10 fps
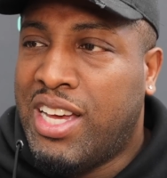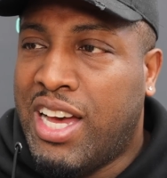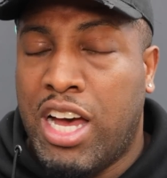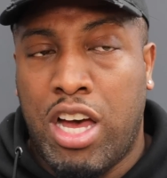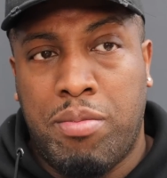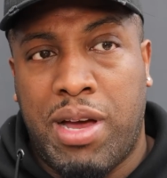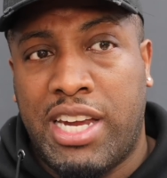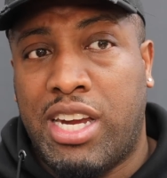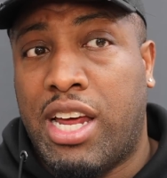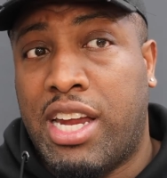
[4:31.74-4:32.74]
um,
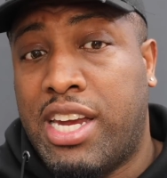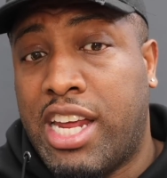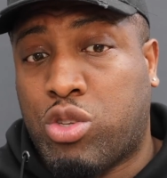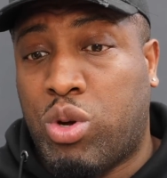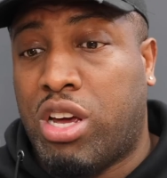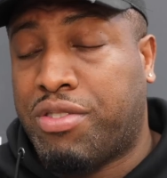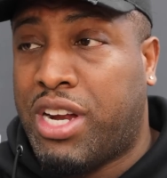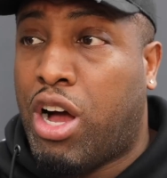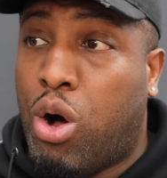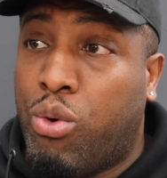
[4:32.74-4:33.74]
and then, and the next one after
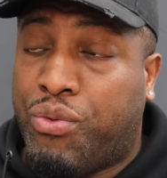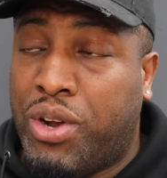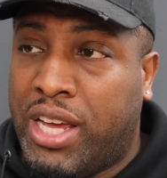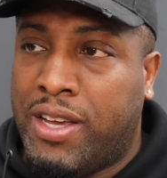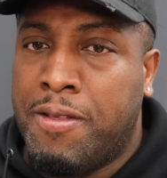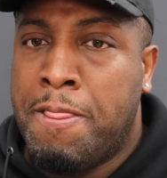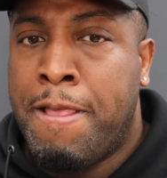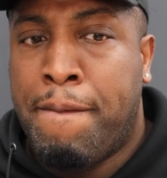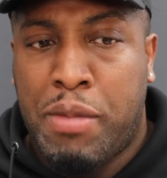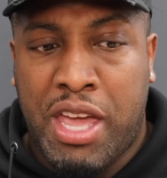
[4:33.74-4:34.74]
that, hopefully,
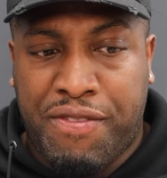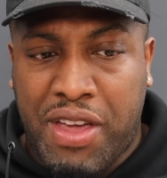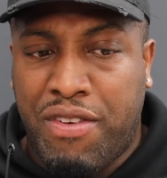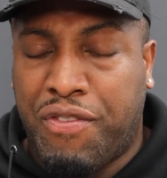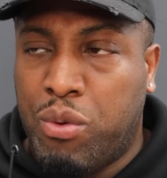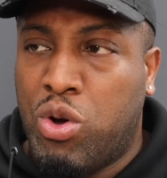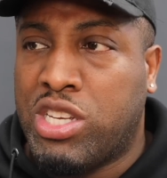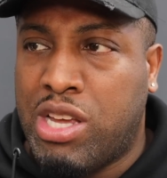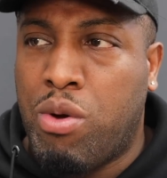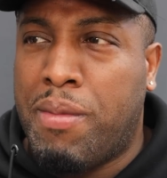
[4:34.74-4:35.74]
if everything
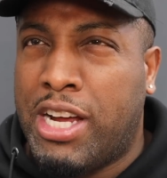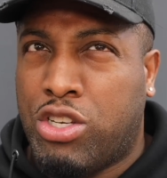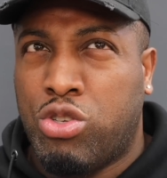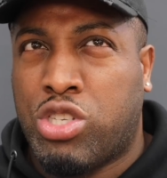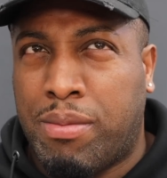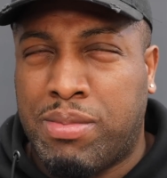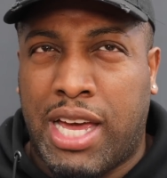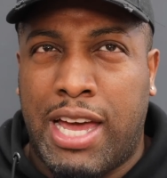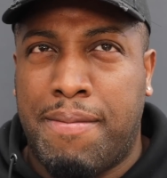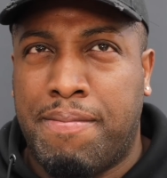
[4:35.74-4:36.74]
works out, we might do
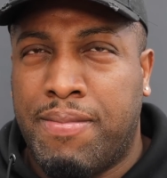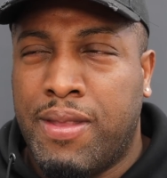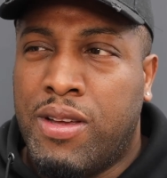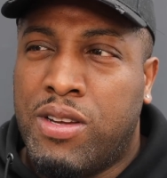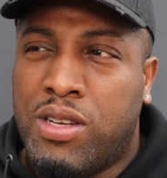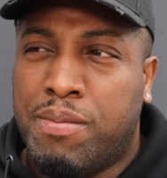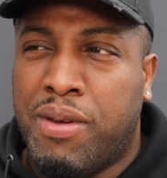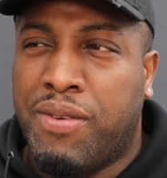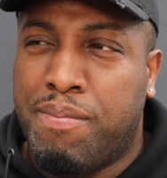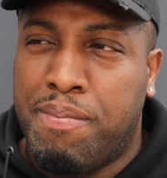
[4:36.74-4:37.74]
sometime
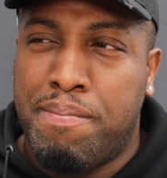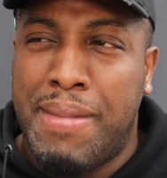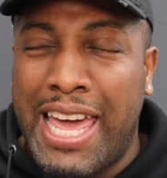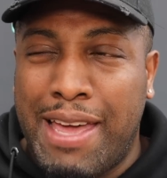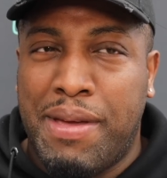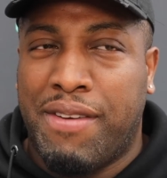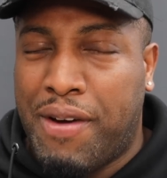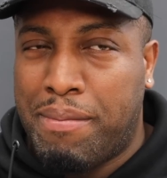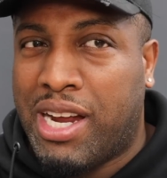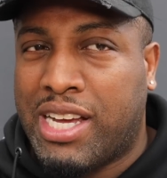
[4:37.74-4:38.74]
maybe if
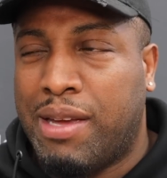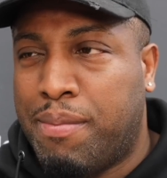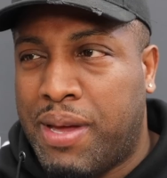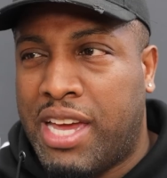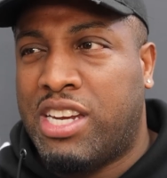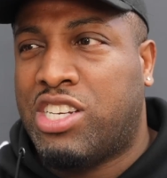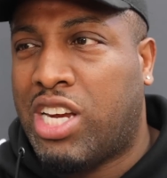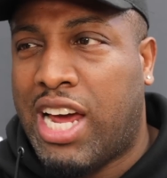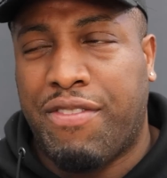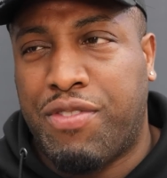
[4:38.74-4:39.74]
I'm lucky, end of
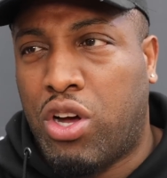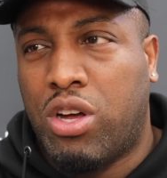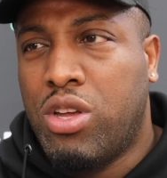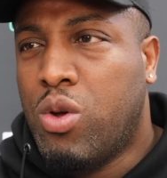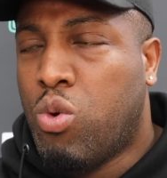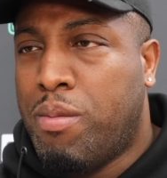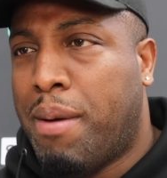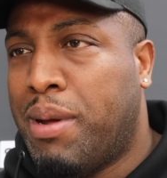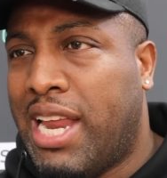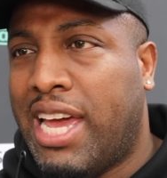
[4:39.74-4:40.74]
July. If not, we
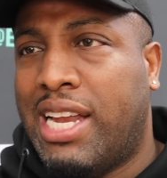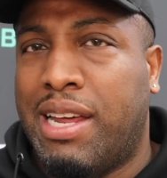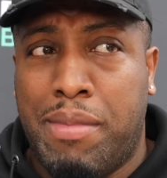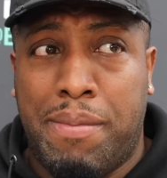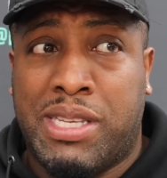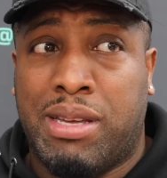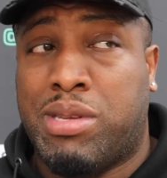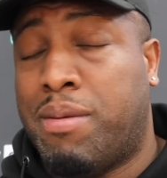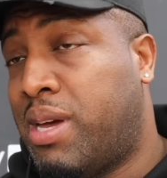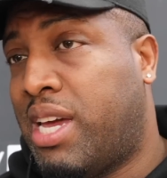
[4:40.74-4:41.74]
might be later. Maybe
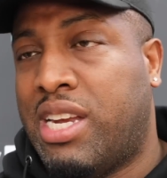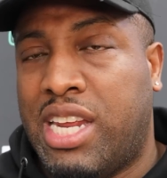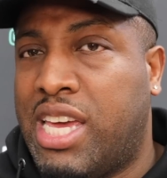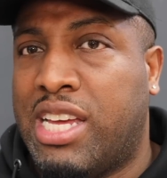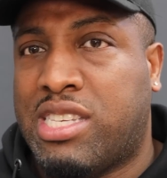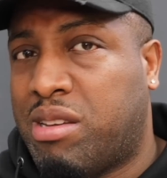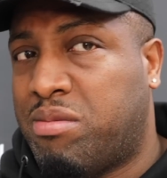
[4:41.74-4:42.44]
September, end of the year.